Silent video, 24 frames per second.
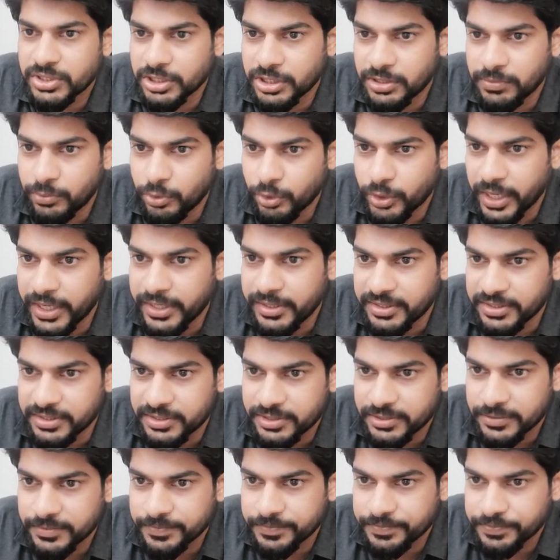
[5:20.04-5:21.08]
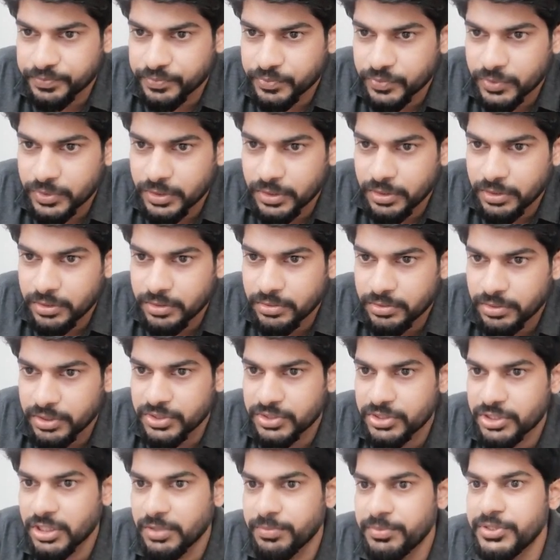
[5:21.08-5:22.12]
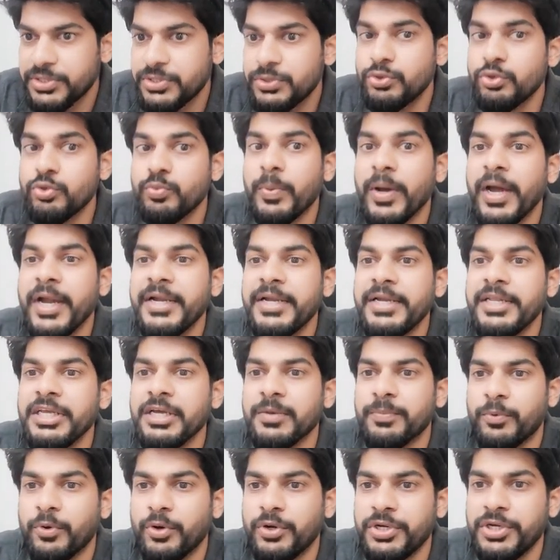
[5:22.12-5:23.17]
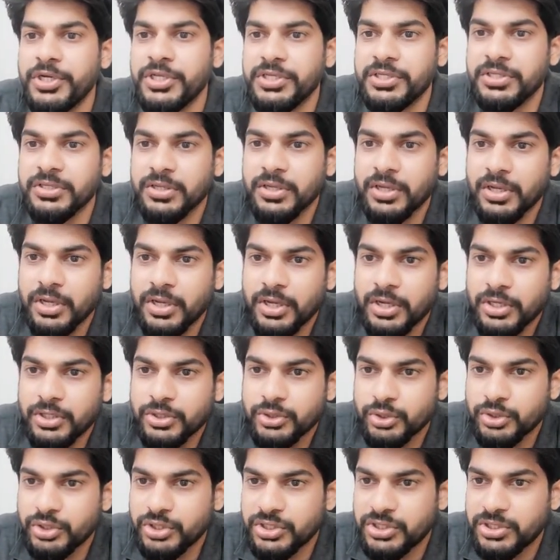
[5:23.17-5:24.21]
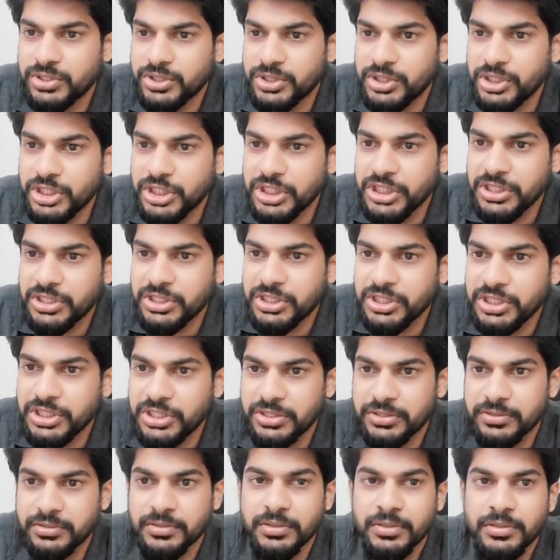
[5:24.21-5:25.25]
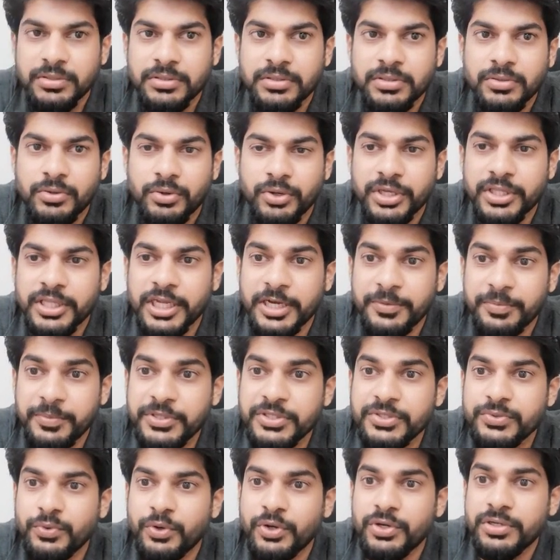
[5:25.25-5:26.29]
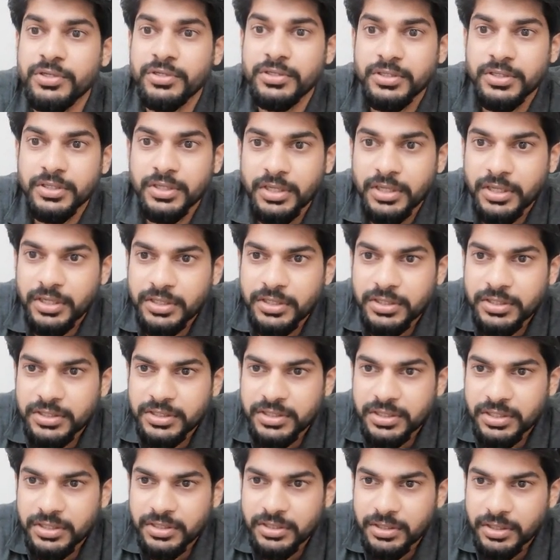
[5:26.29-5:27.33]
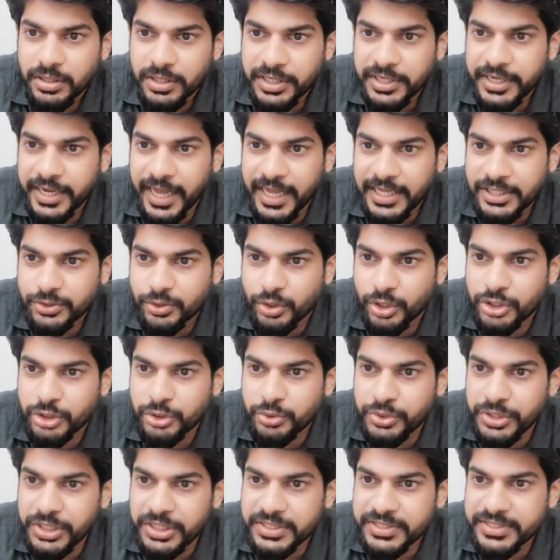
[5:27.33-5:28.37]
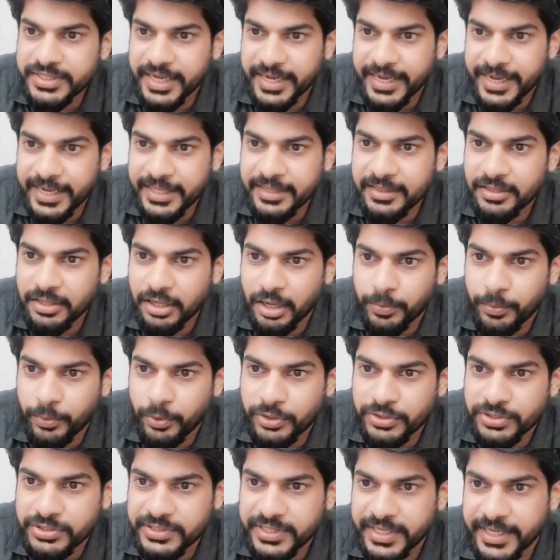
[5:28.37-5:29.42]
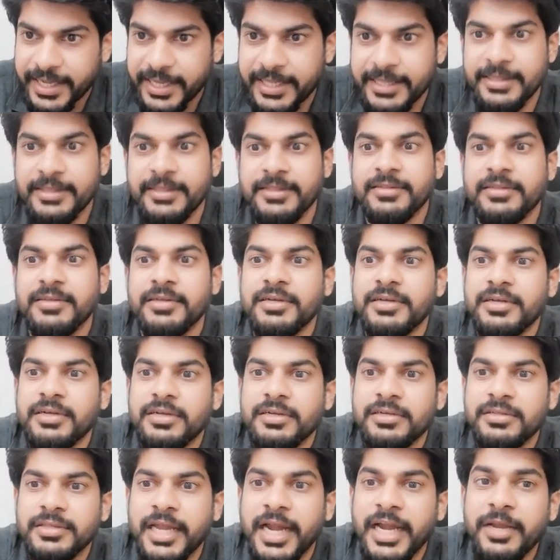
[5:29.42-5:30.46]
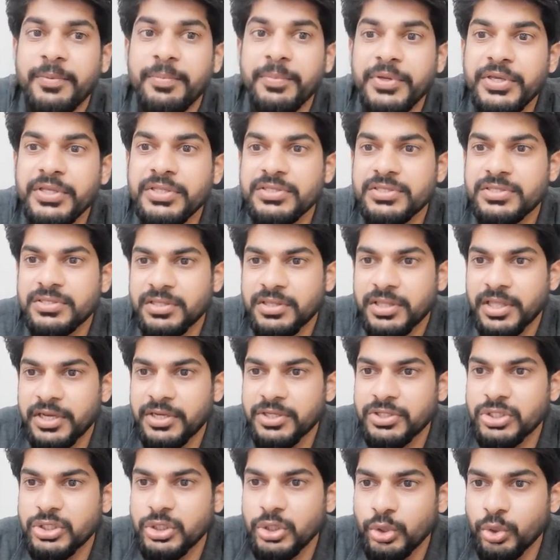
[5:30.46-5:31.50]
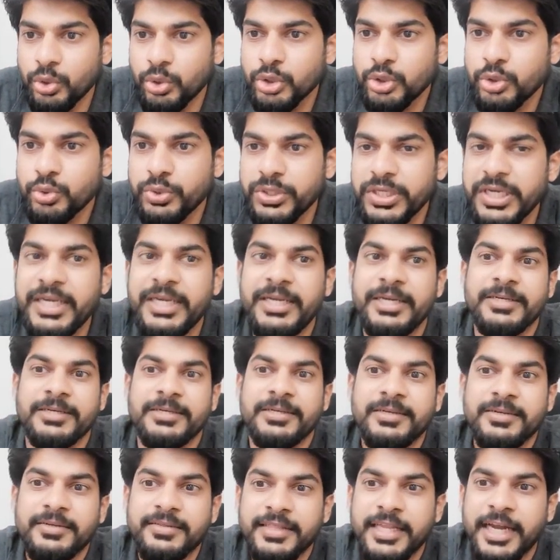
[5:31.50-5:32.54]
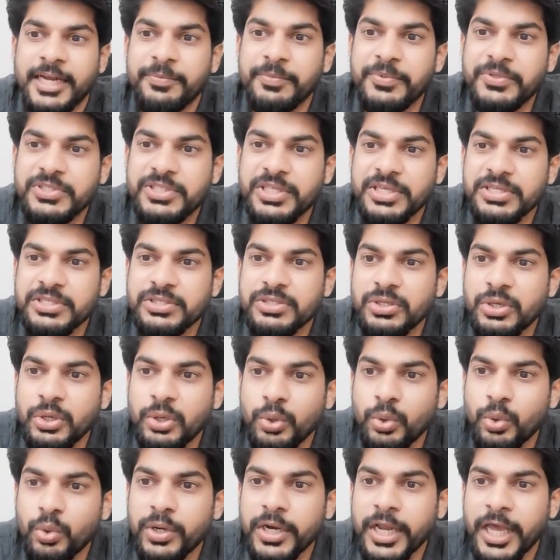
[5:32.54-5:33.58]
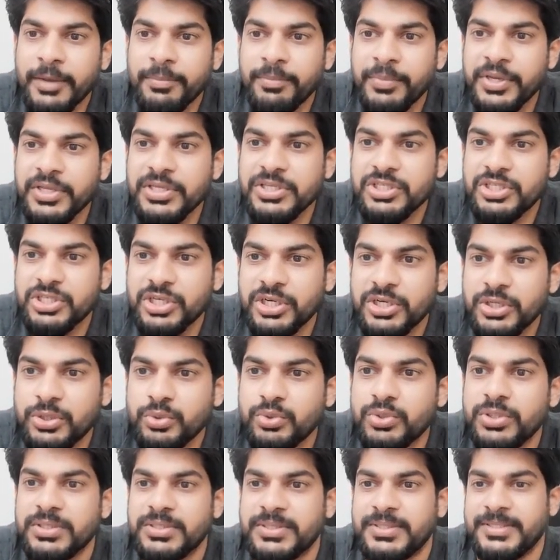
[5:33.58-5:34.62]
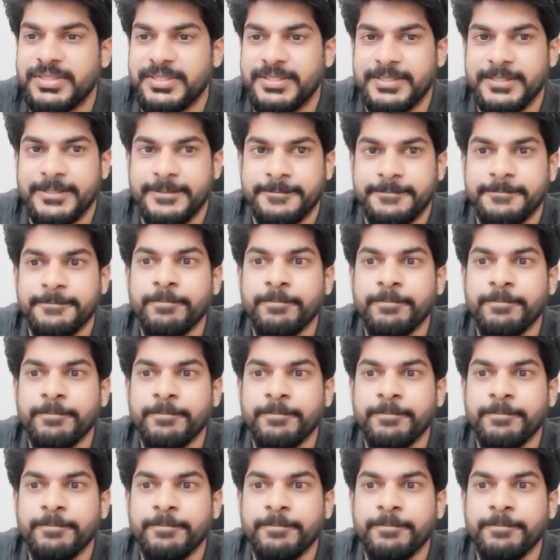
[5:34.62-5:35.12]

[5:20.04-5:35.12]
term, look at this term is 2 pi t upon t, so this tt, okay, that means what? It has got unit second upon second. That means there is no unit, that means there is no dimension to this.